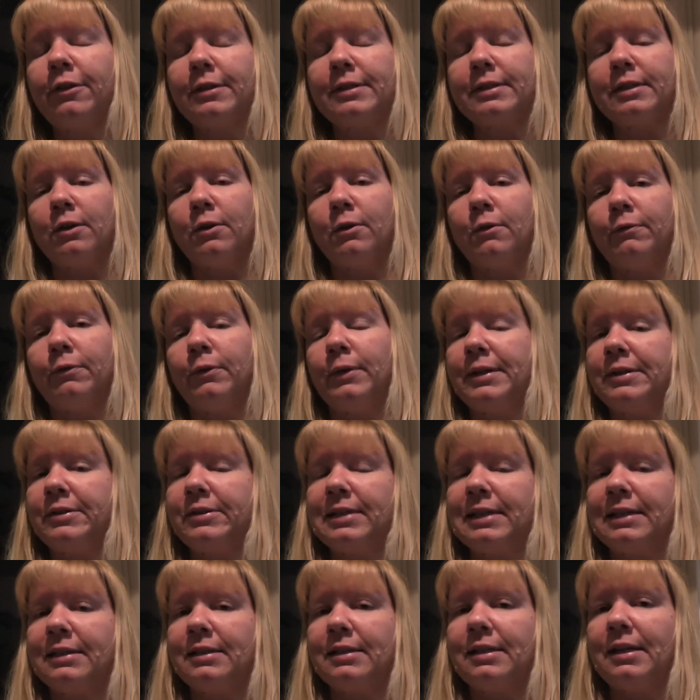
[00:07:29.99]
So for
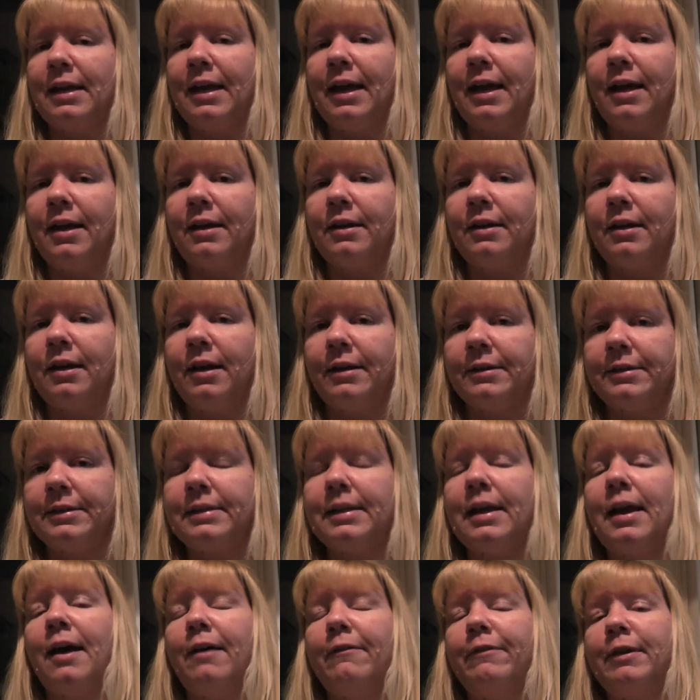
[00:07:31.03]
instance, they had us
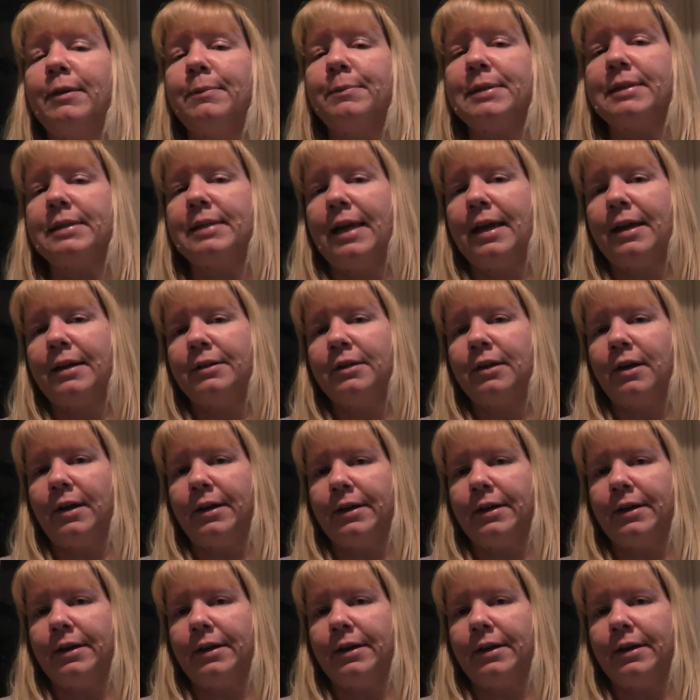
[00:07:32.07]
have him stand